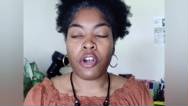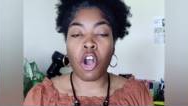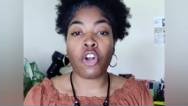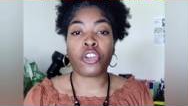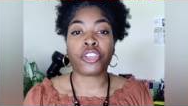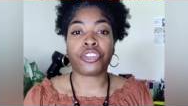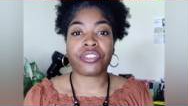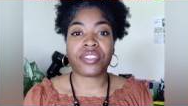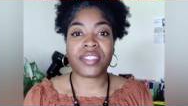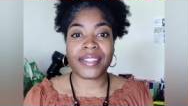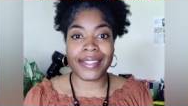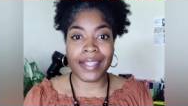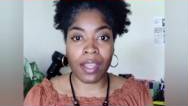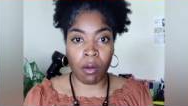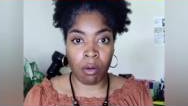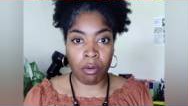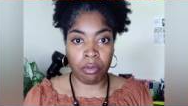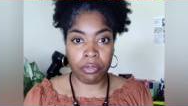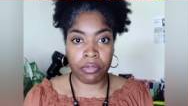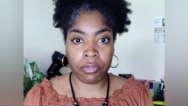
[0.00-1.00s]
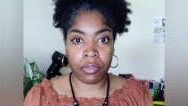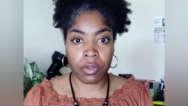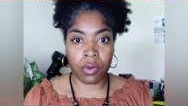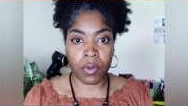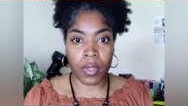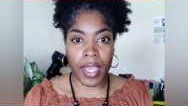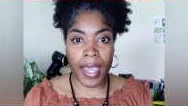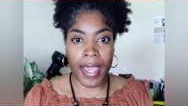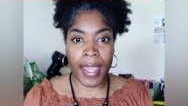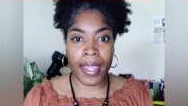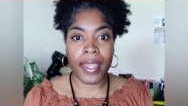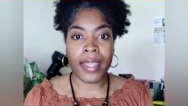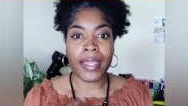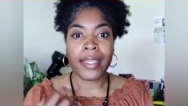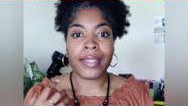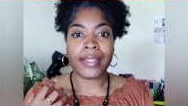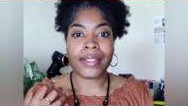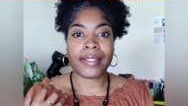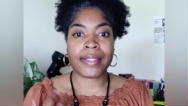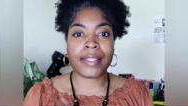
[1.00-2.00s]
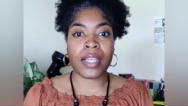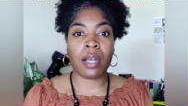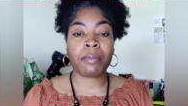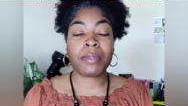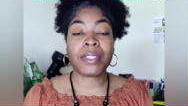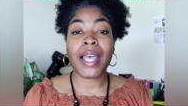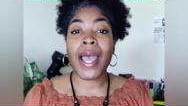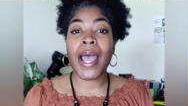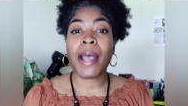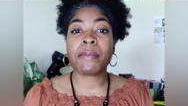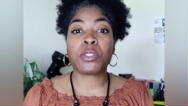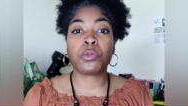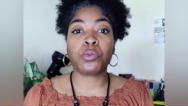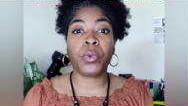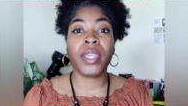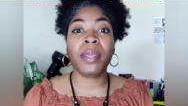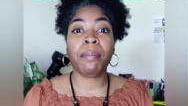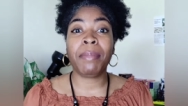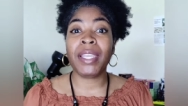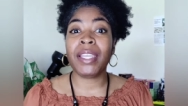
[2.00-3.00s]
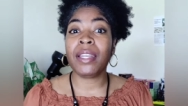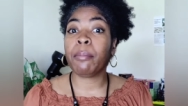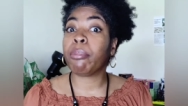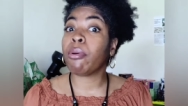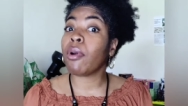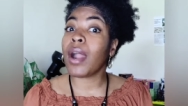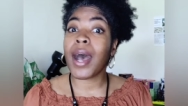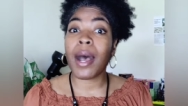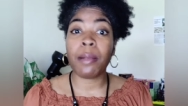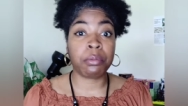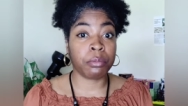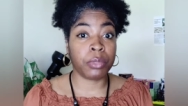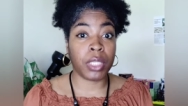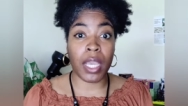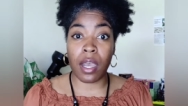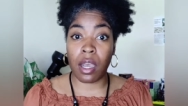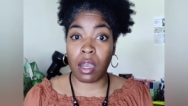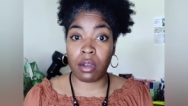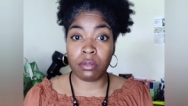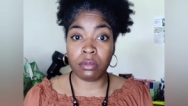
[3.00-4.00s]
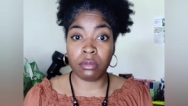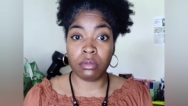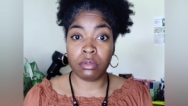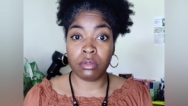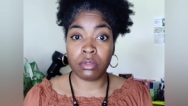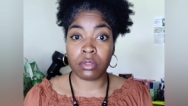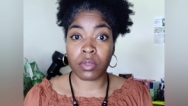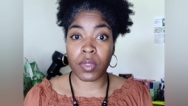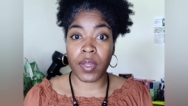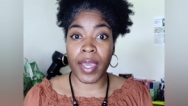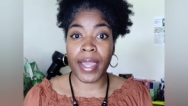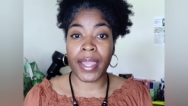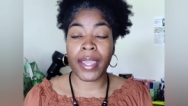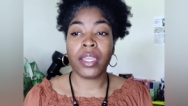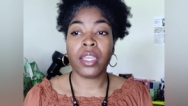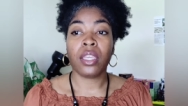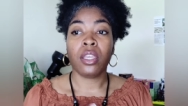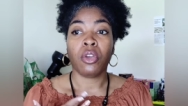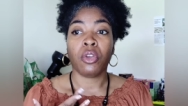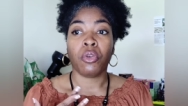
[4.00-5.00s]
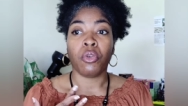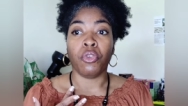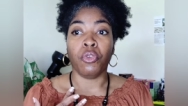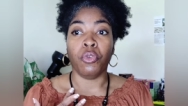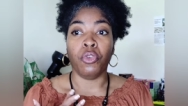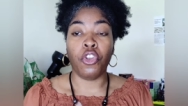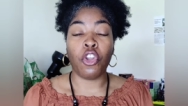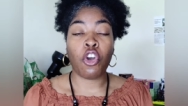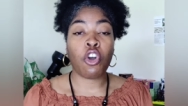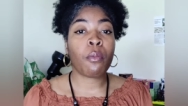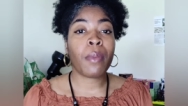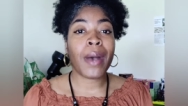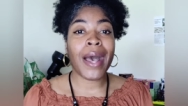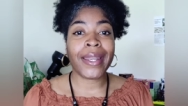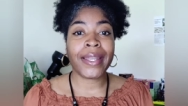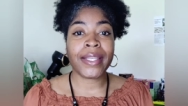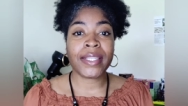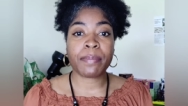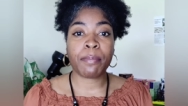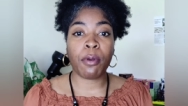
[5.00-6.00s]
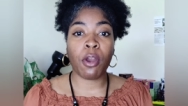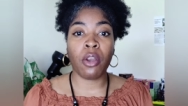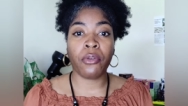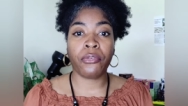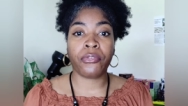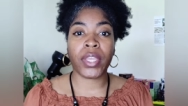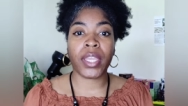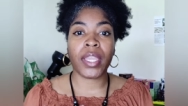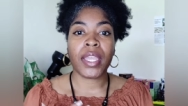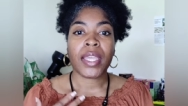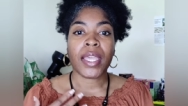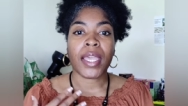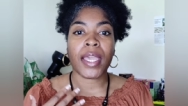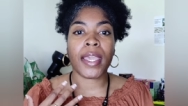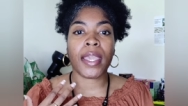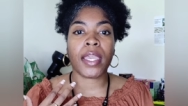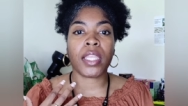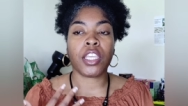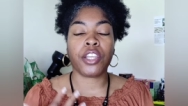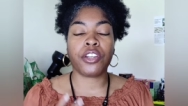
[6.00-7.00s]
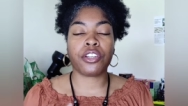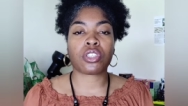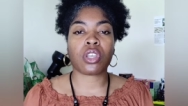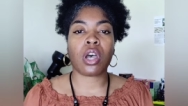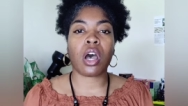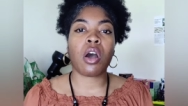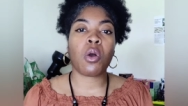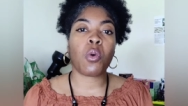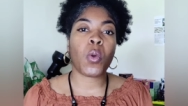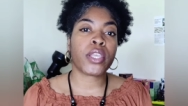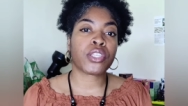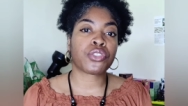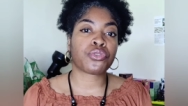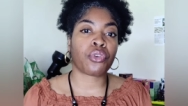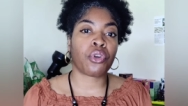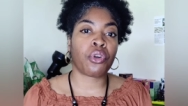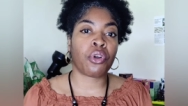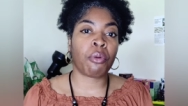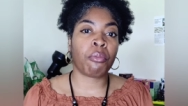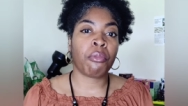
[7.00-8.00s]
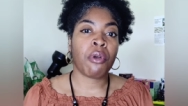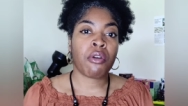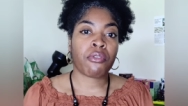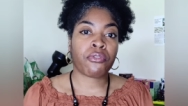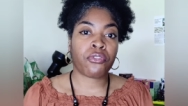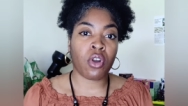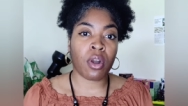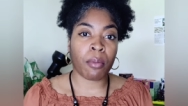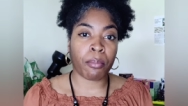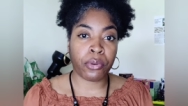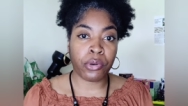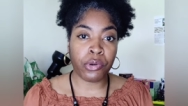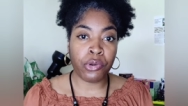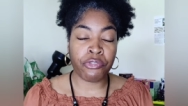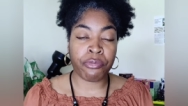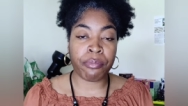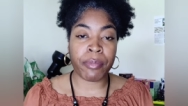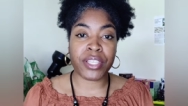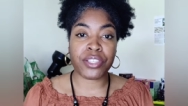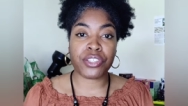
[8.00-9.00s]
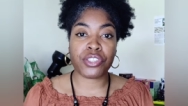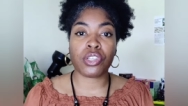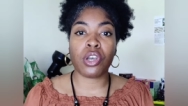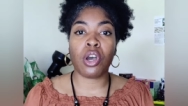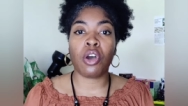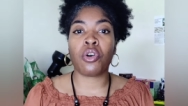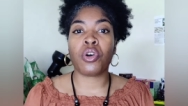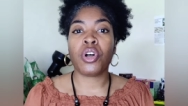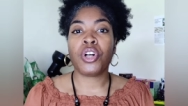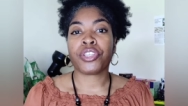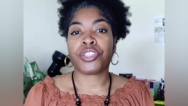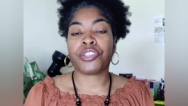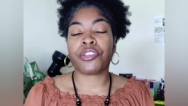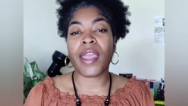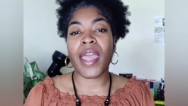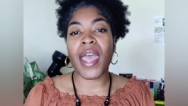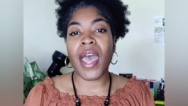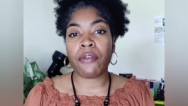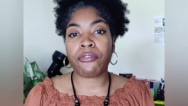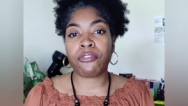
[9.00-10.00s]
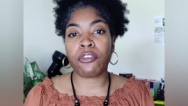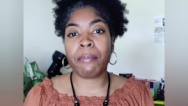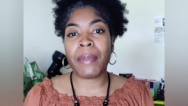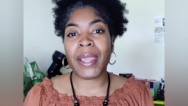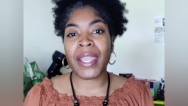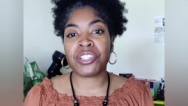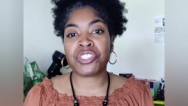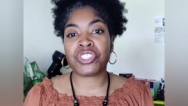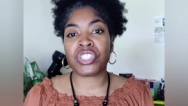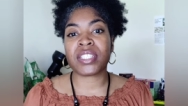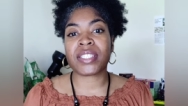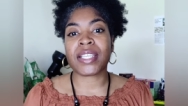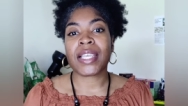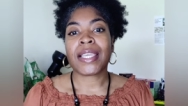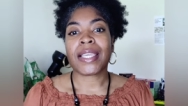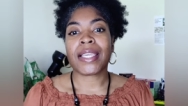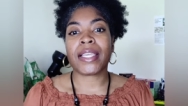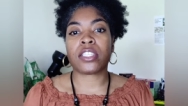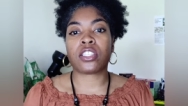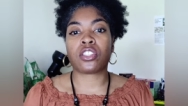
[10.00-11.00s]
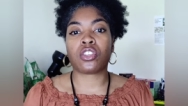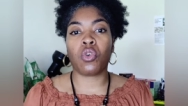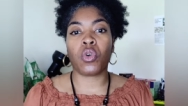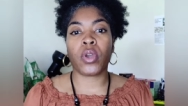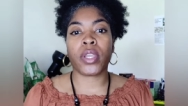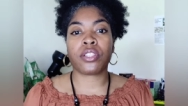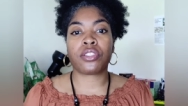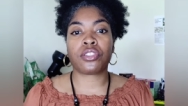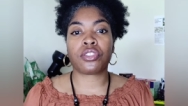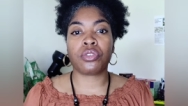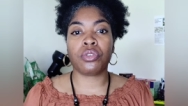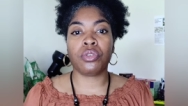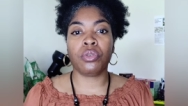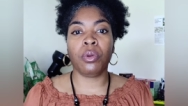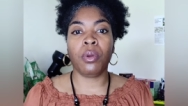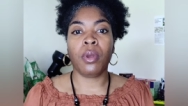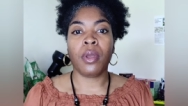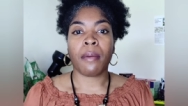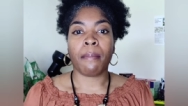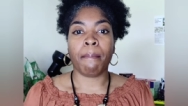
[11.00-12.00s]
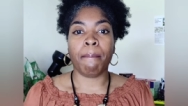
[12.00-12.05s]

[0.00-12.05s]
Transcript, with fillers: on yourself, okay? Sometimes we be the problem, y'all, okay? Nobody's perfect, and there's always room for improvement. So your affirmations is going to